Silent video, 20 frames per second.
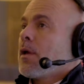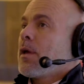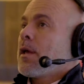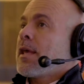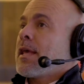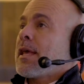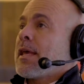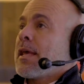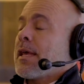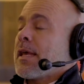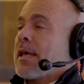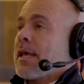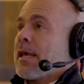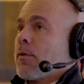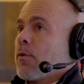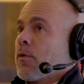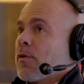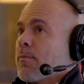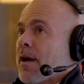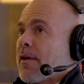
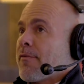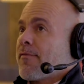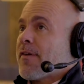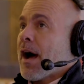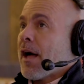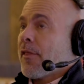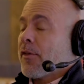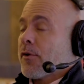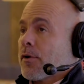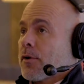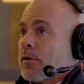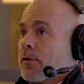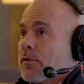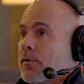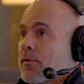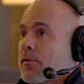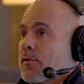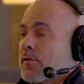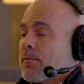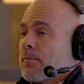He was my
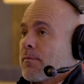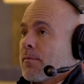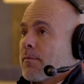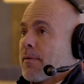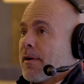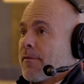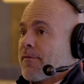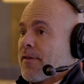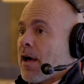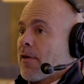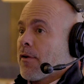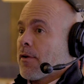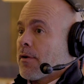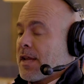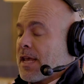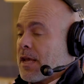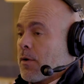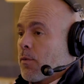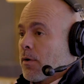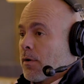father's, my father
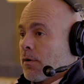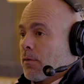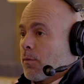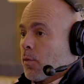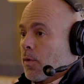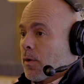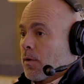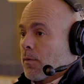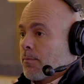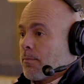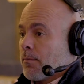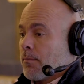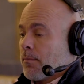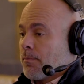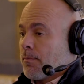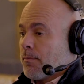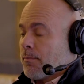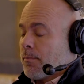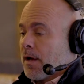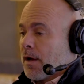and he were, were
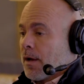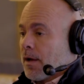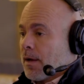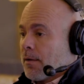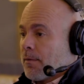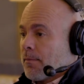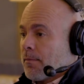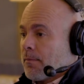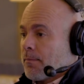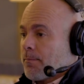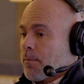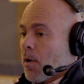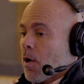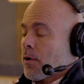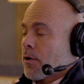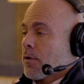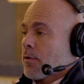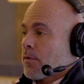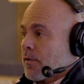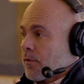uh,
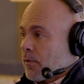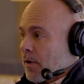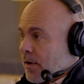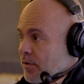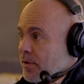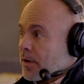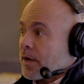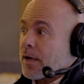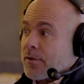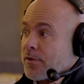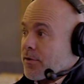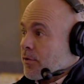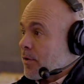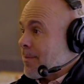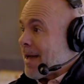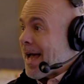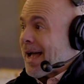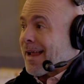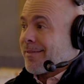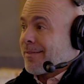partners in the restaurant industry
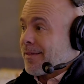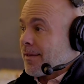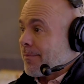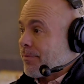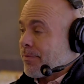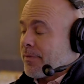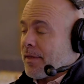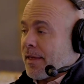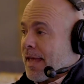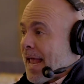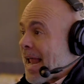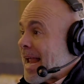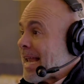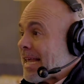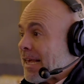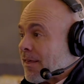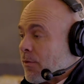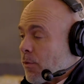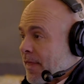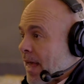back in the, the
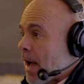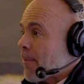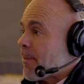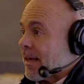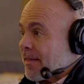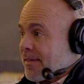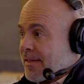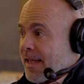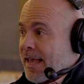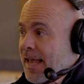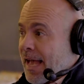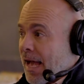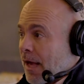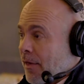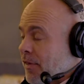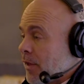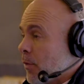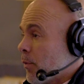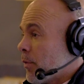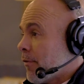eighties with Outback
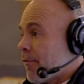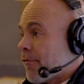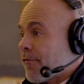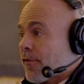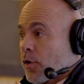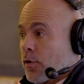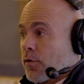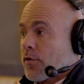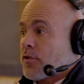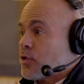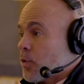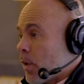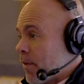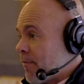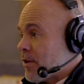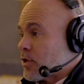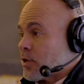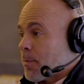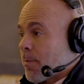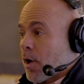Steakhouse. They were the first
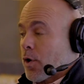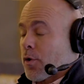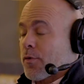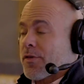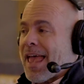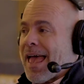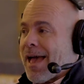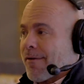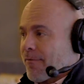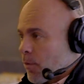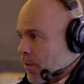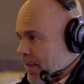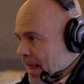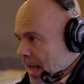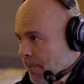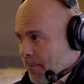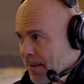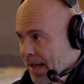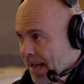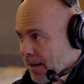joint venture partners ever with
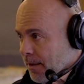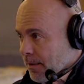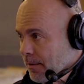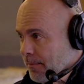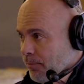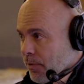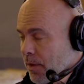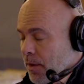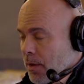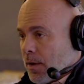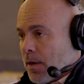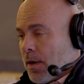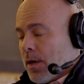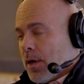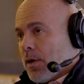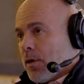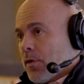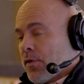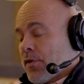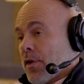Outback. Wow.
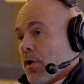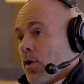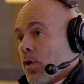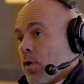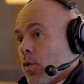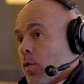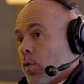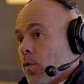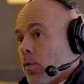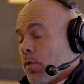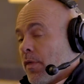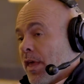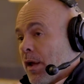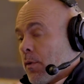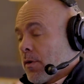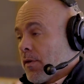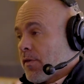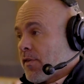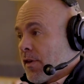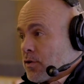So they
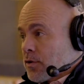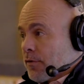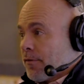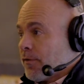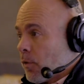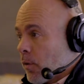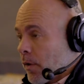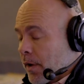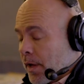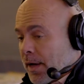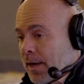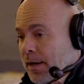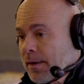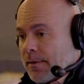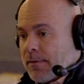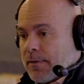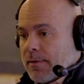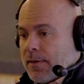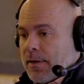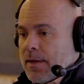were in Central Florida.